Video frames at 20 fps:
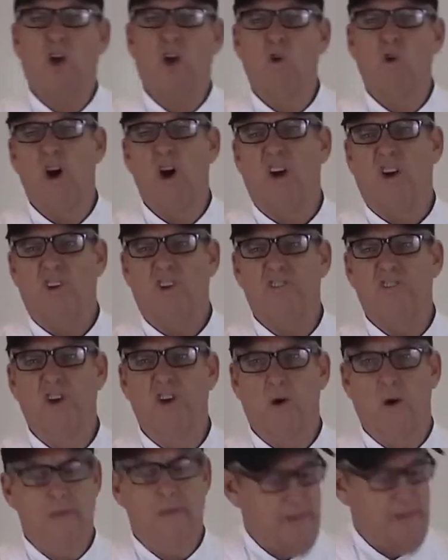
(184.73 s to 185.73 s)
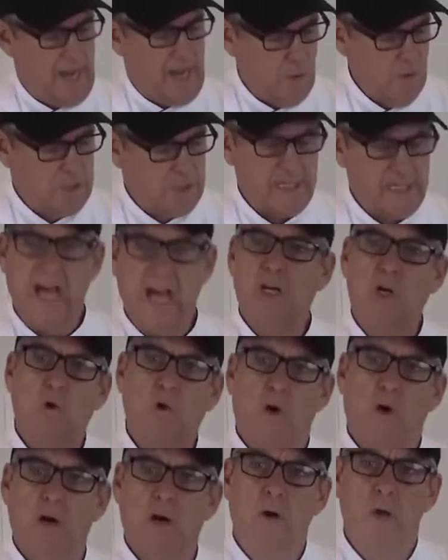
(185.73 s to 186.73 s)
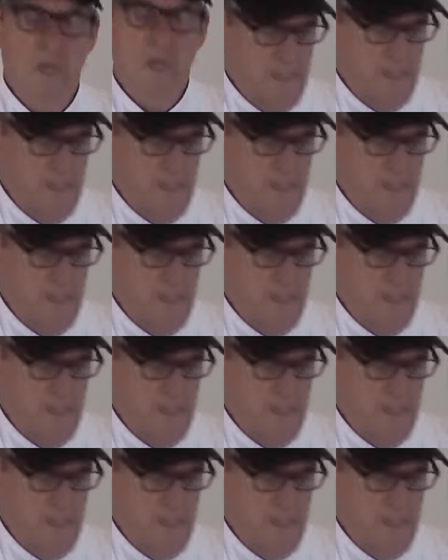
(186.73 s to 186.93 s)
a grill too. I think outside grill,